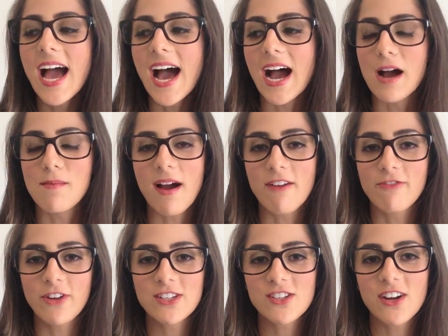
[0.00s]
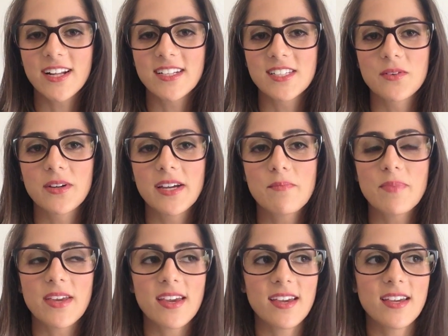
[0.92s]
I first got into it
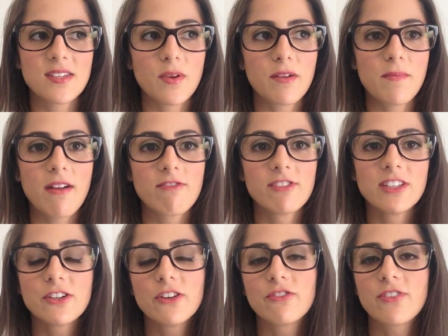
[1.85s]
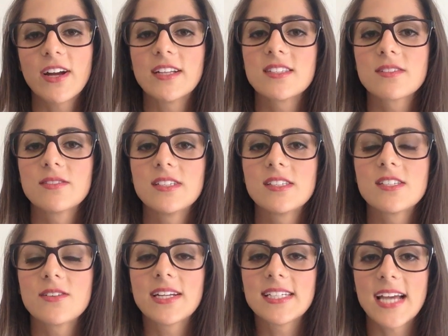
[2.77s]
because one of my really good friends was
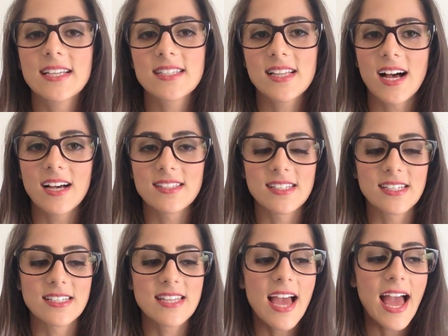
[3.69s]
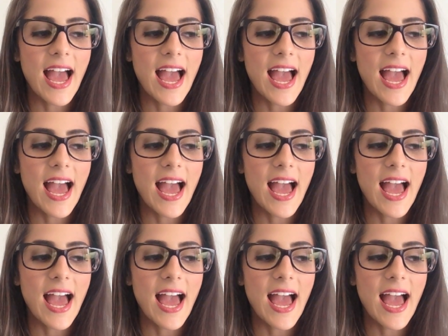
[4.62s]
doing dance classes,